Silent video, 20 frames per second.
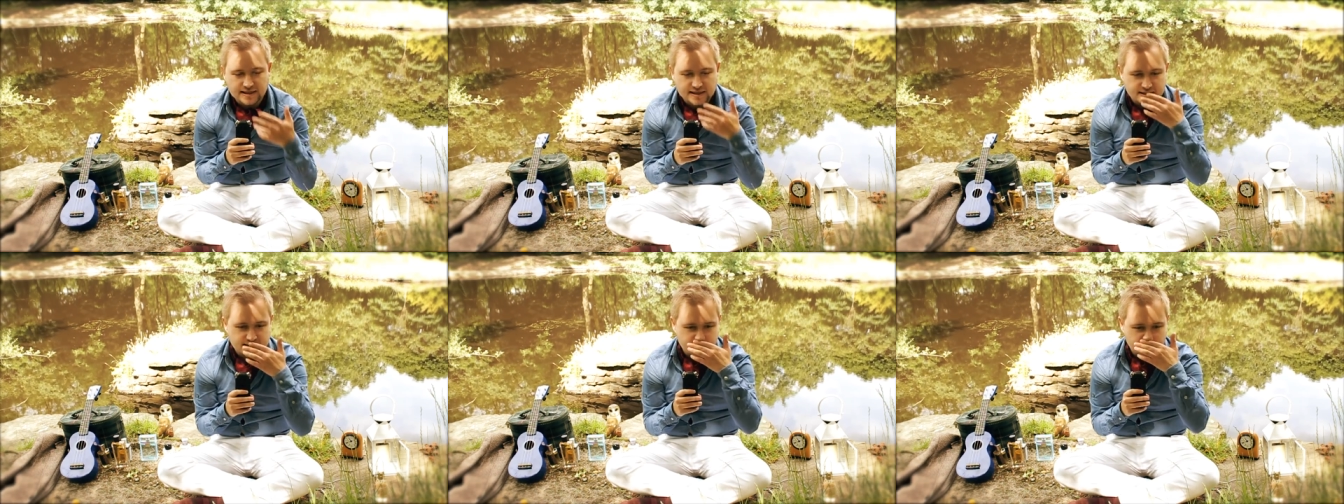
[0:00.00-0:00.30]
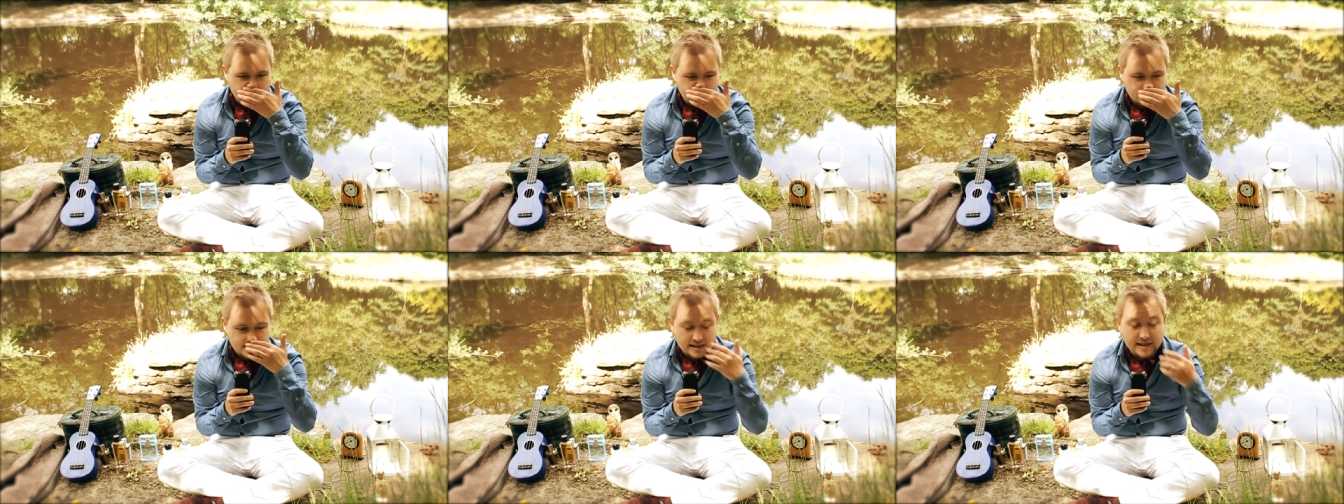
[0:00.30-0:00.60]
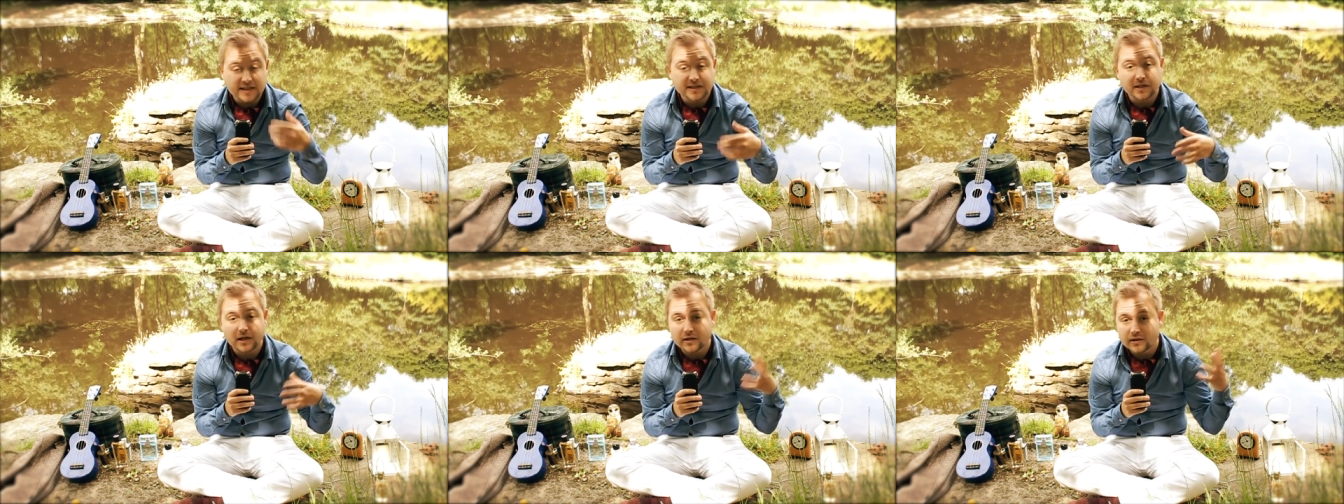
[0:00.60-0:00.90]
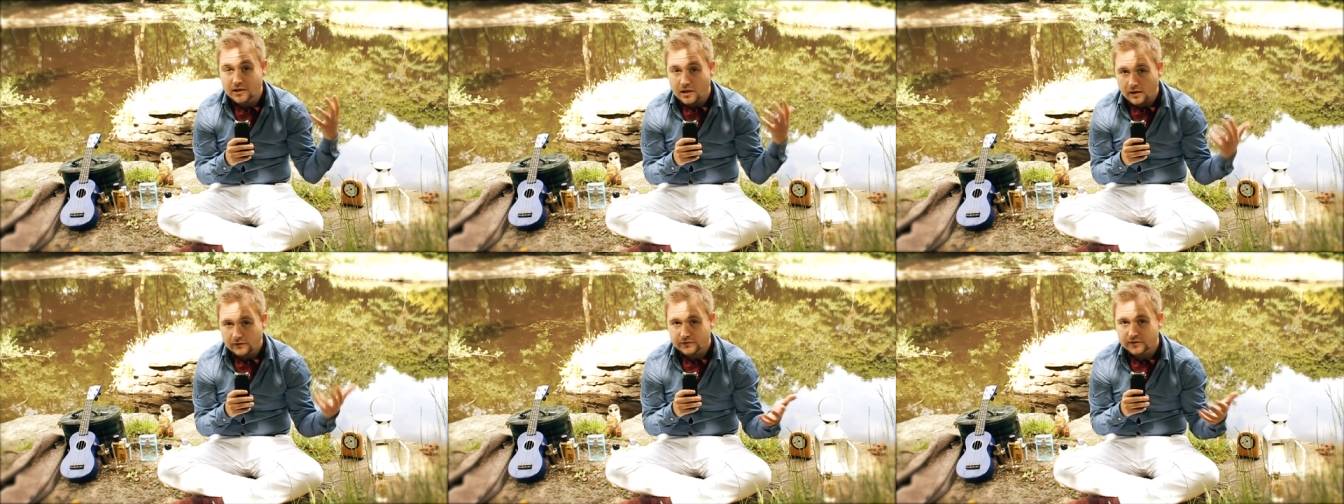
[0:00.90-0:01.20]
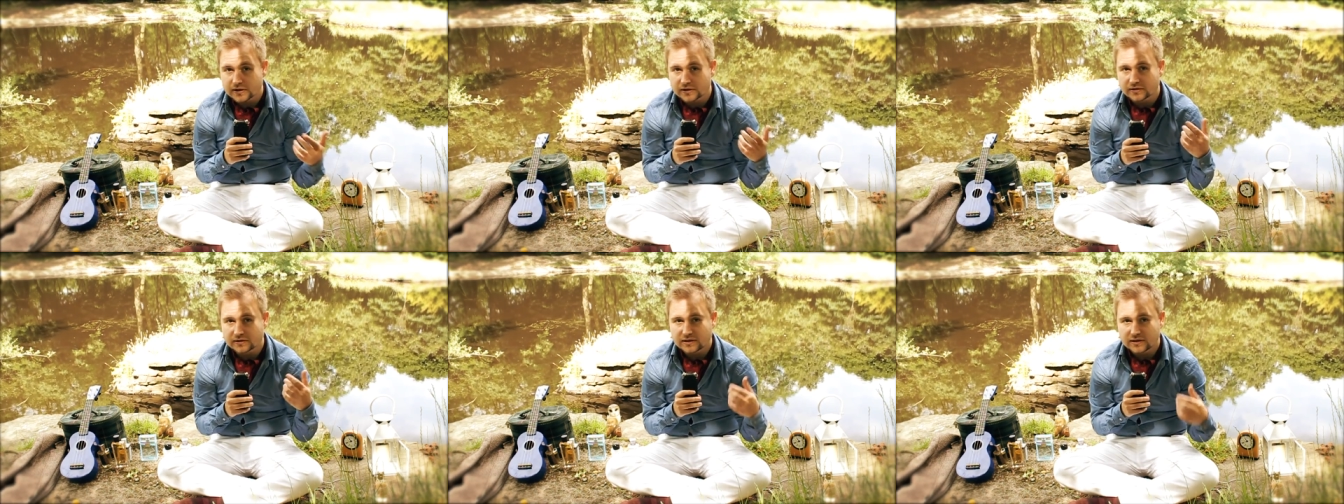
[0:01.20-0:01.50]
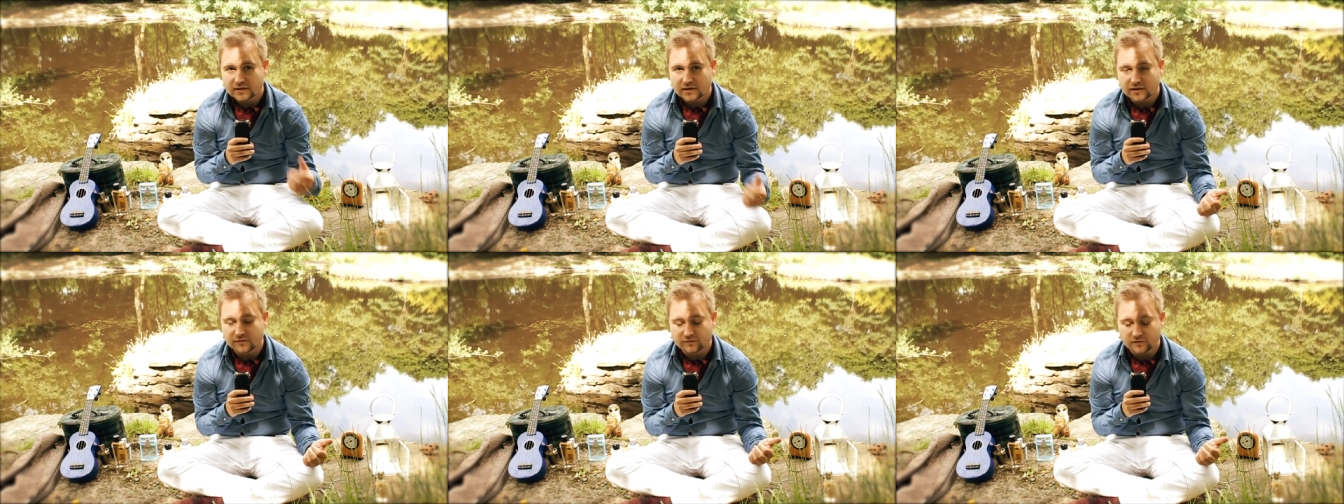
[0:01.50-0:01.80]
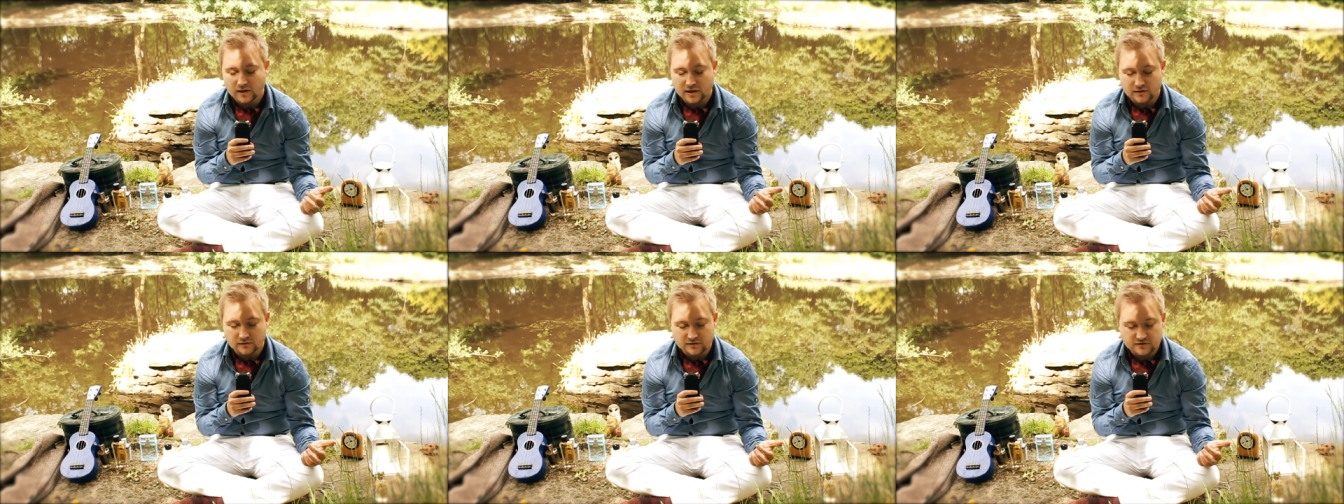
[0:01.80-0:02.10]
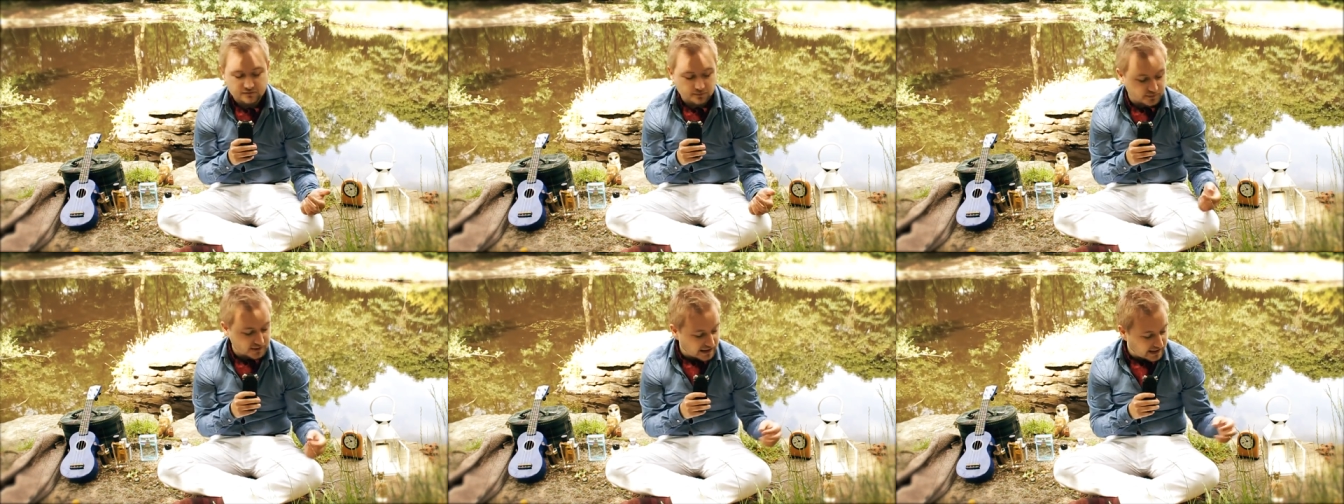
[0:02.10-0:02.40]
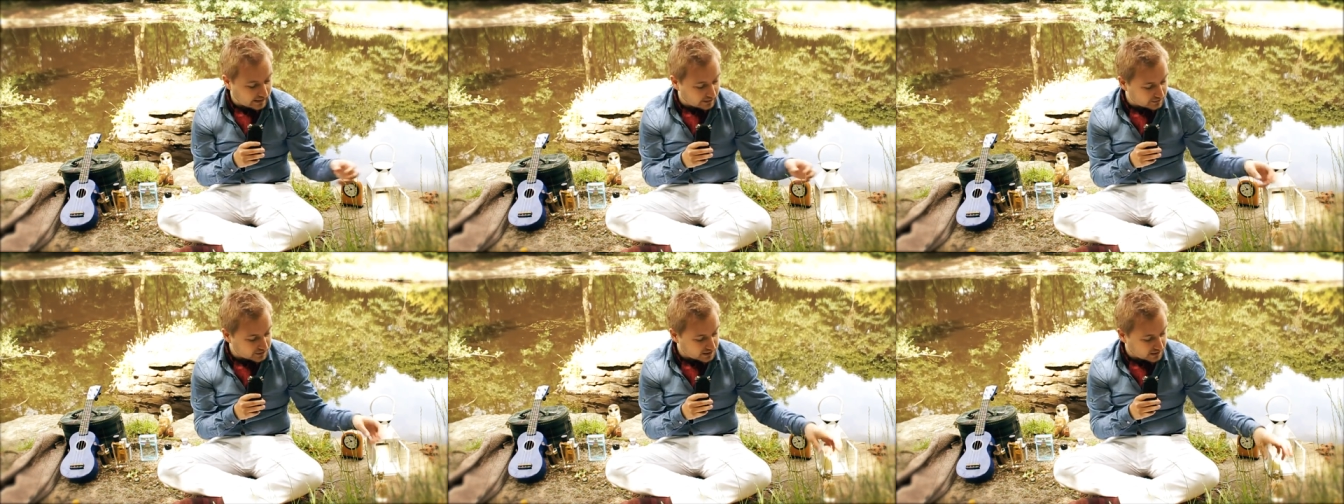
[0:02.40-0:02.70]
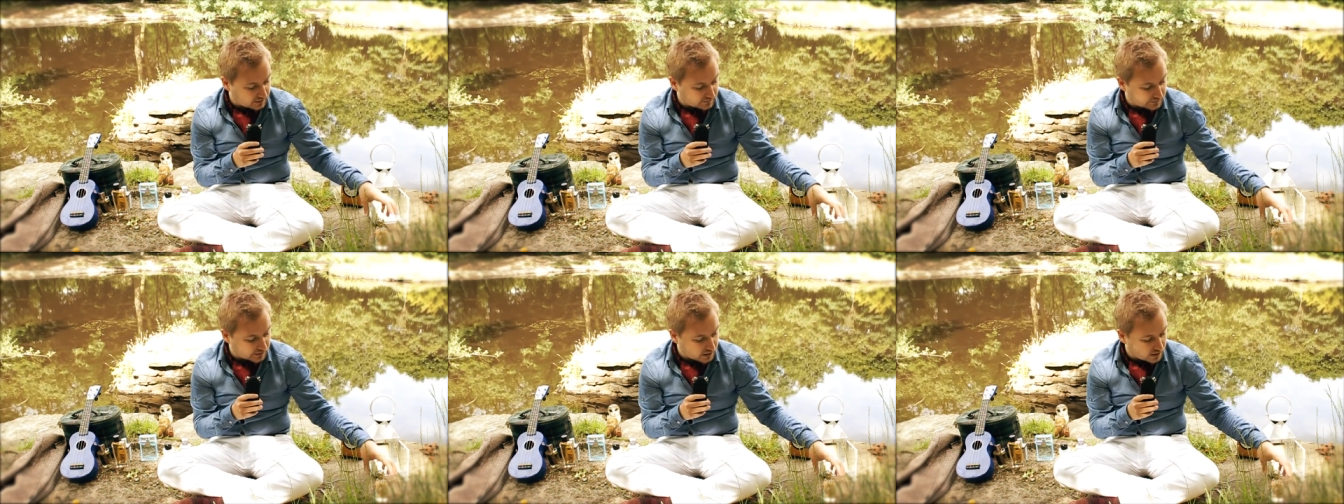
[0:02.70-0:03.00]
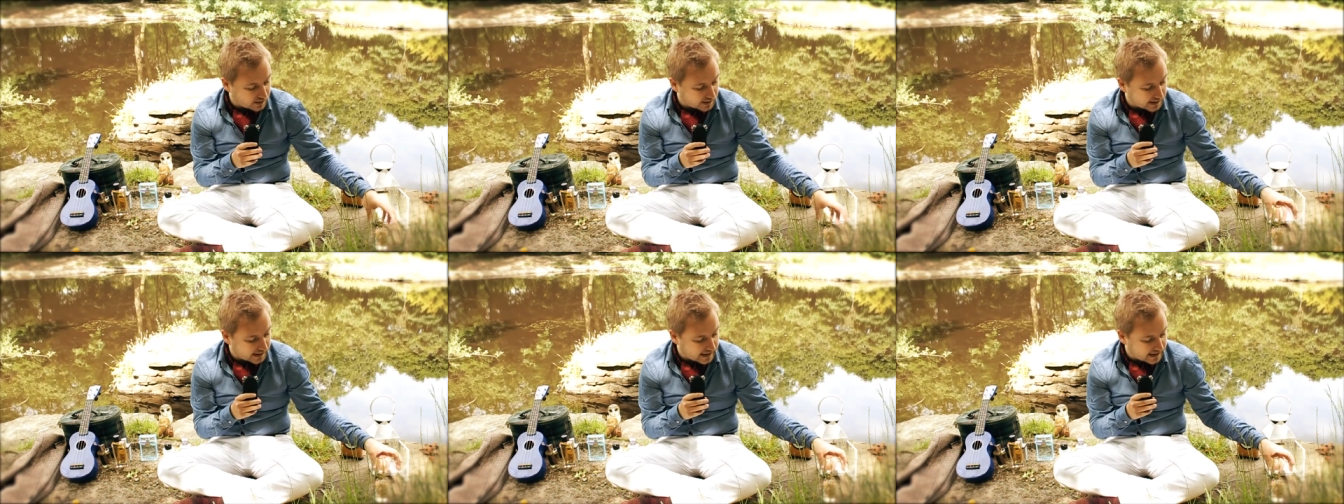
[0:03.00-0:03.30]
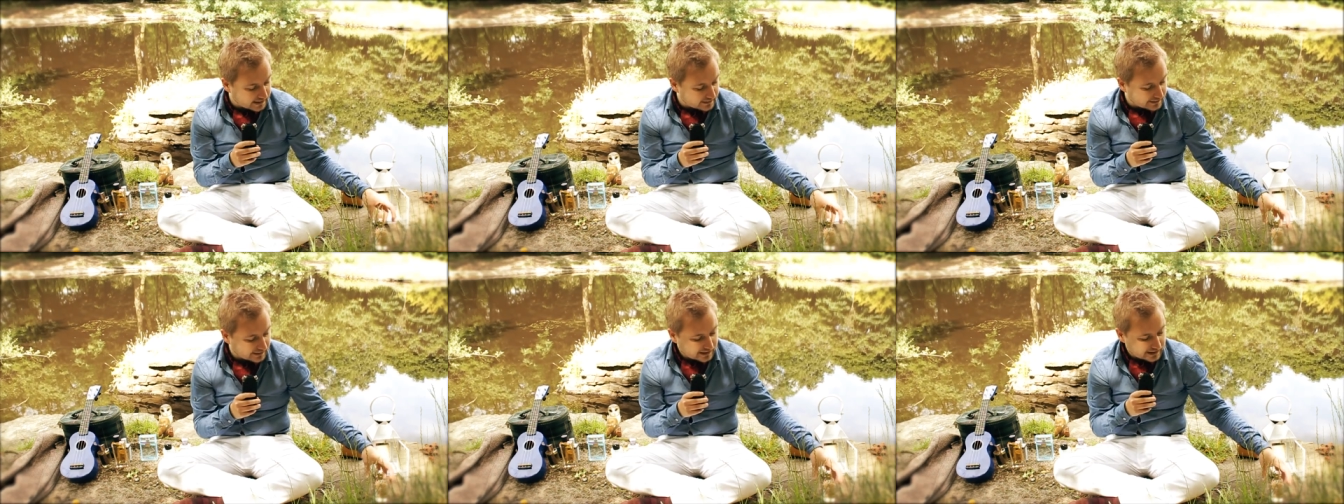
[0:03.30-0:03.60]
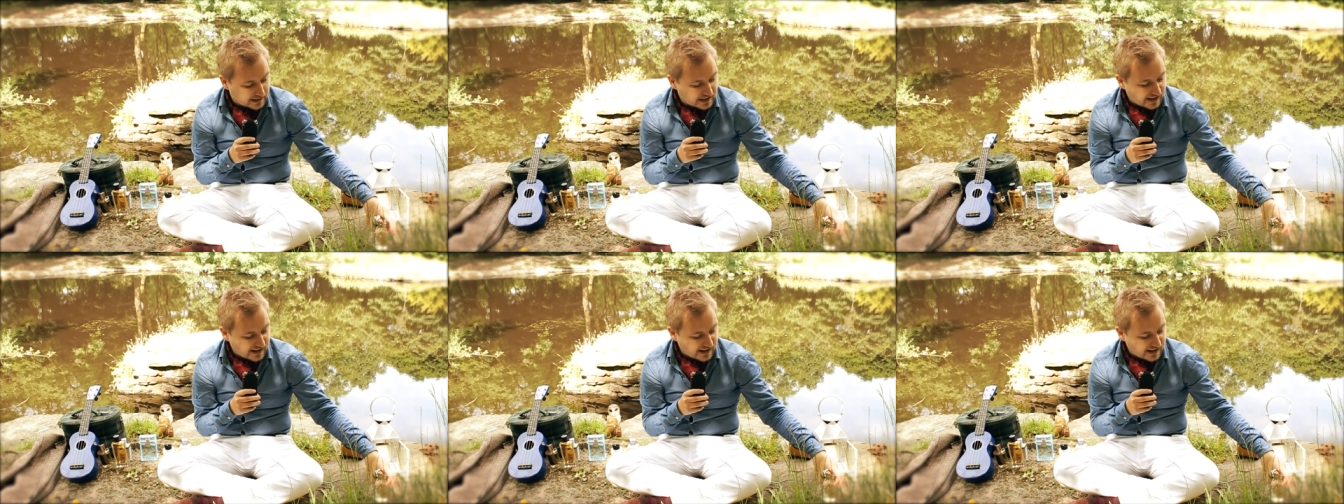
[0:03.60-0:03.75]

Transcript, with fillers: this list is another fragrance from the house of Guerlain.